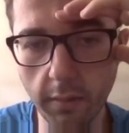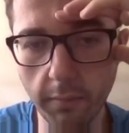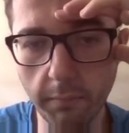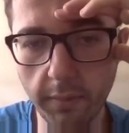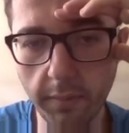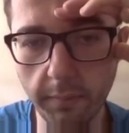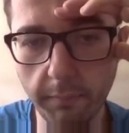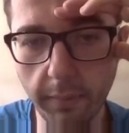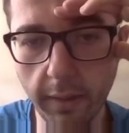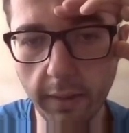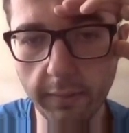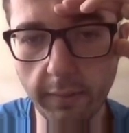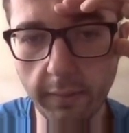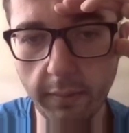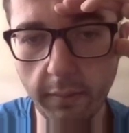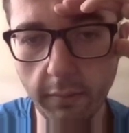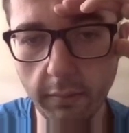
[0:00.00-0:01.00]
the
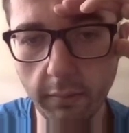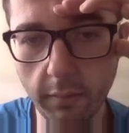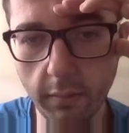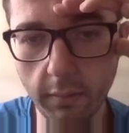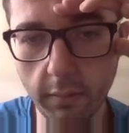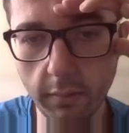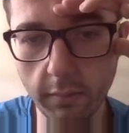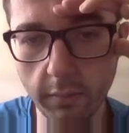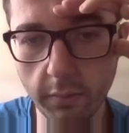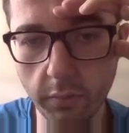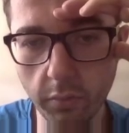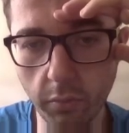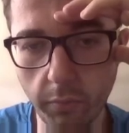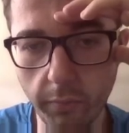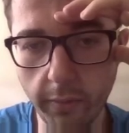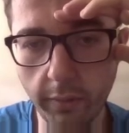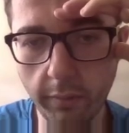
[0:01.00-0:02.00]
MACD
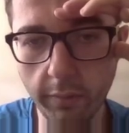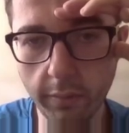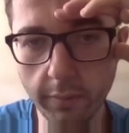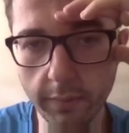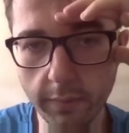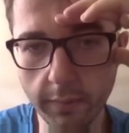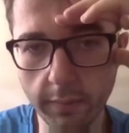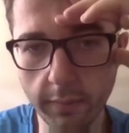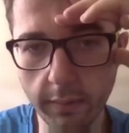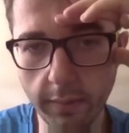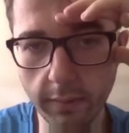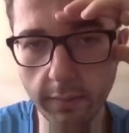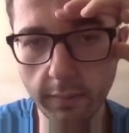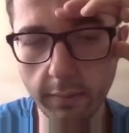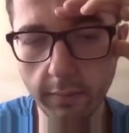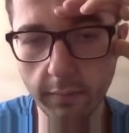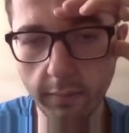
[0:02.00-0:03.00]
showing us
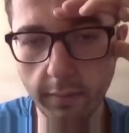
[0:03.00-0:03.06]
that